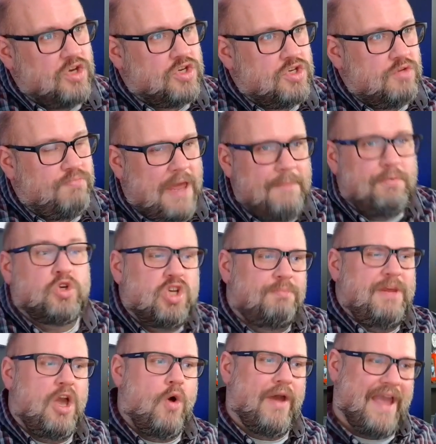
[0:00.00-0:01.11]
people should be
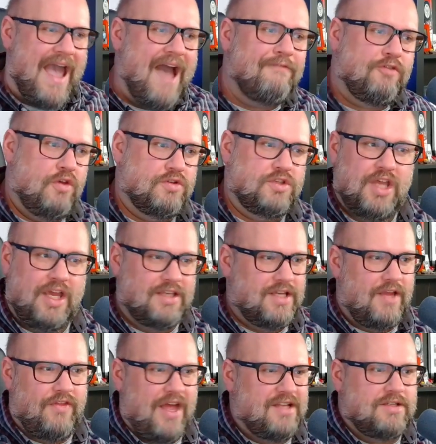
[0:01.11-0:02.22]
going after those things.
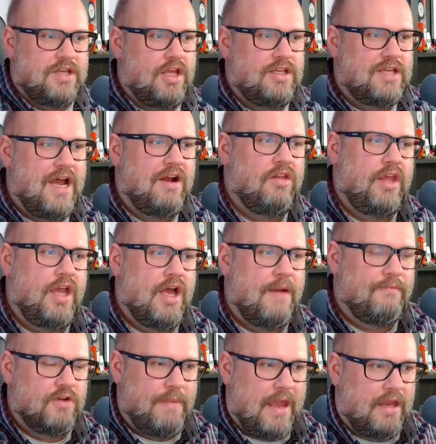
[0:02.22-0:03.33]
That's entirely up
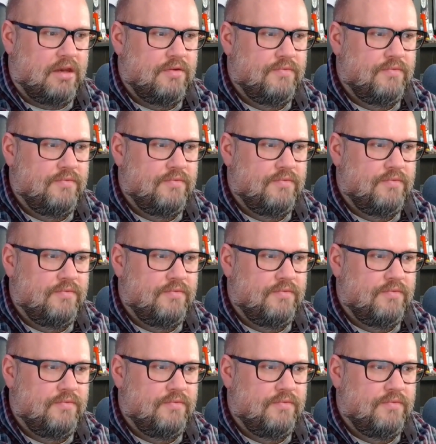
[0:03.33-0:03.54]
for debate.